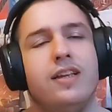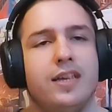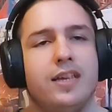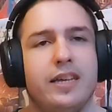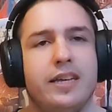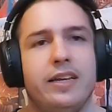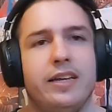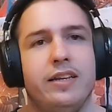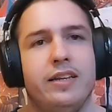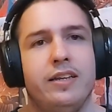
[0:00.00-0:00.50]

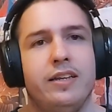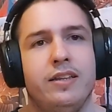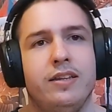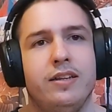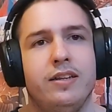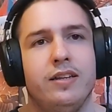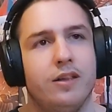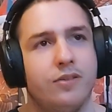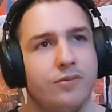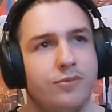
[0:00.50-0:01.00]
and
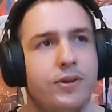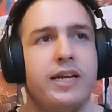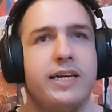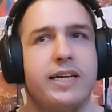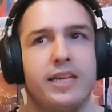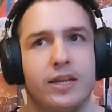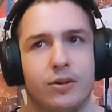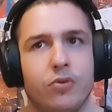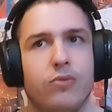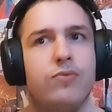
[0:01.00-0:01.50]
I feel
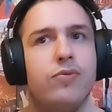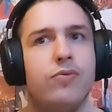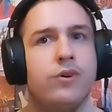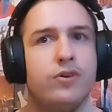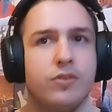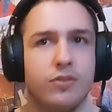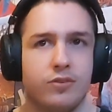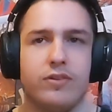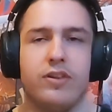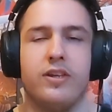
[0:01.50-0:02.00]
like I know her
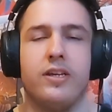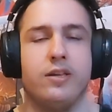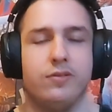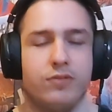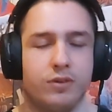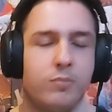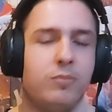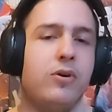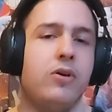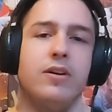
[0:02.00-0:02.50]
voice
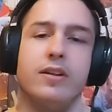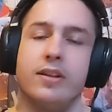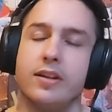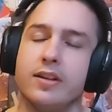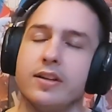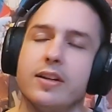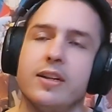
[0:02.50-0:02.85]
even more.